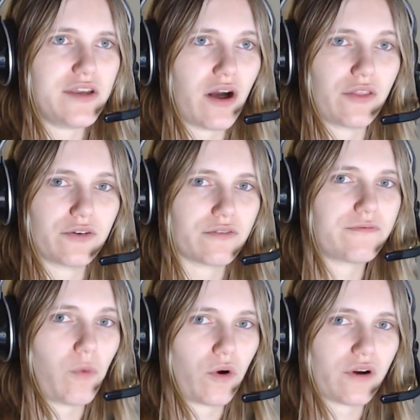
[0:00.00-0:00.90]
the other
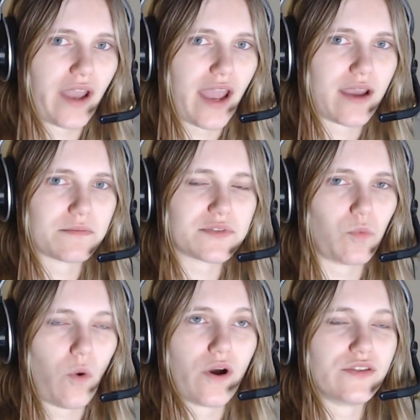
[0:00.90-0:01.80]
4
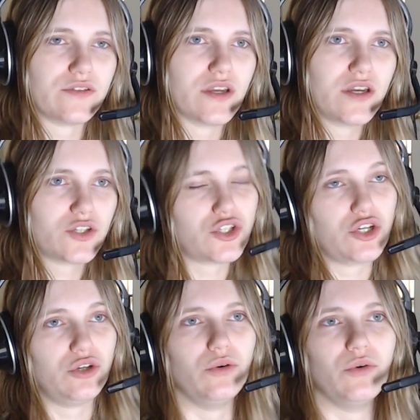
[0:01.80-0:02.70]
games. 1,
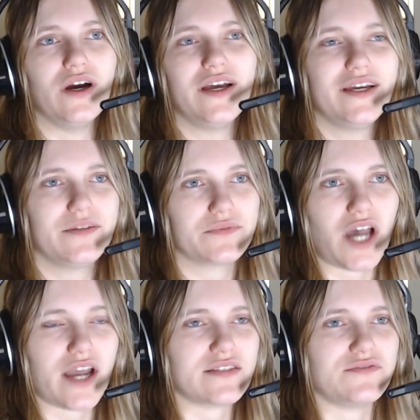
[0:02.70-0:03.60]
2,
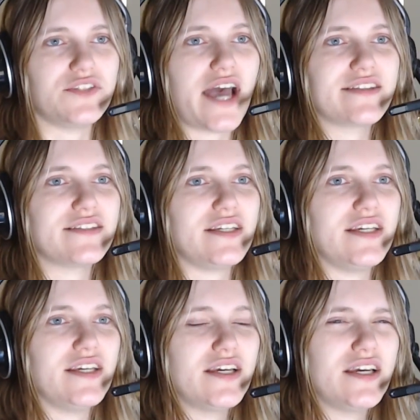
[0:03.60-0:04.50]
Tides of
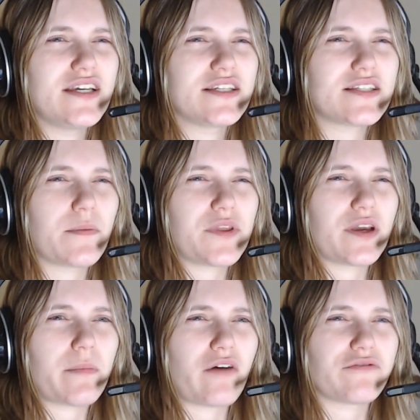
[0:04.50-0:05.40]
Destiny,
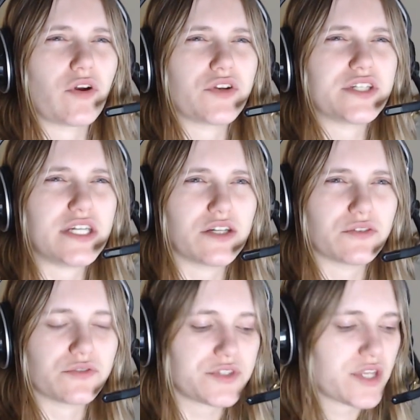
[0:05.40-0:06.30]
something about
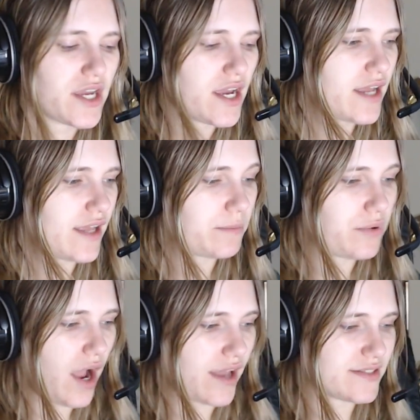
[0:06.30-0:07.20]
Frontiers.
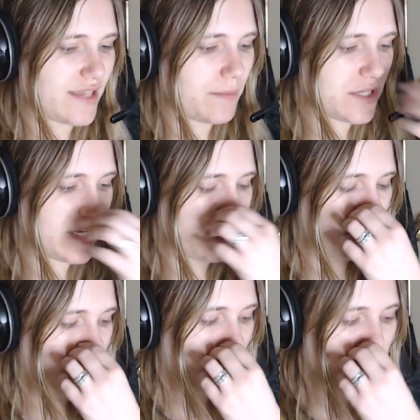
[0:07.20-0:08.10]
I skipped it in
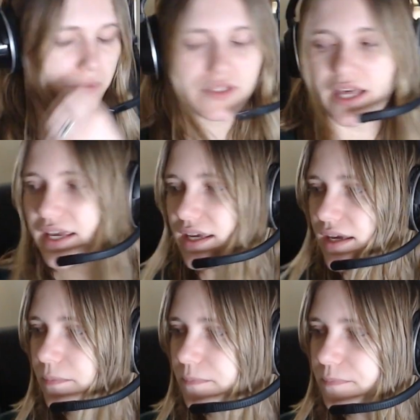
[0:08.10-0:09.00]
the book, but like,
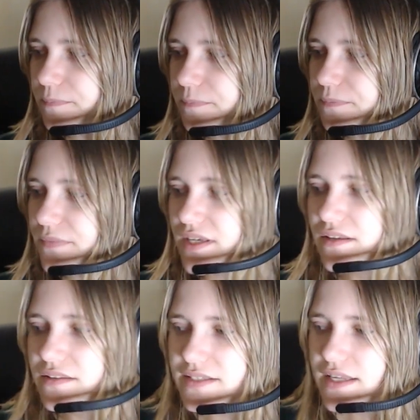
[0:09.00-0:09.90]

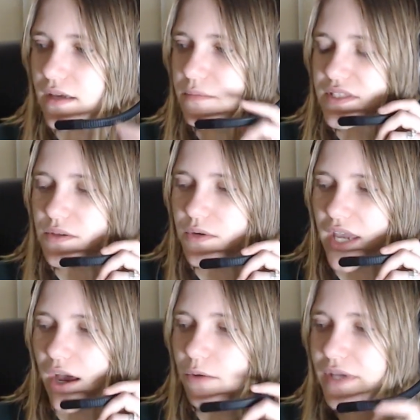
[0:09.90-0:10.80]
Sam, it's
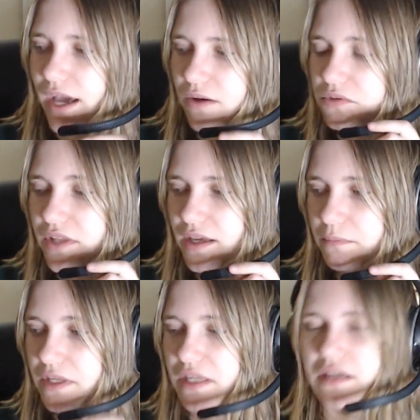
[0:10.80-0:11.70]
okay. I'll be out in like
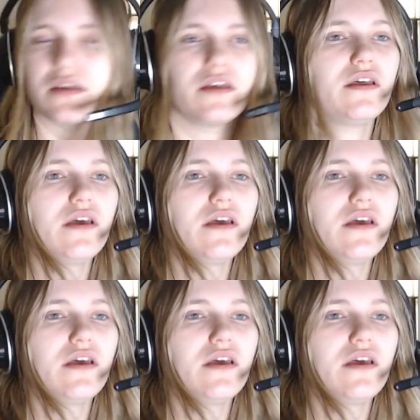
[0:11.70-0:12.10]
a minute.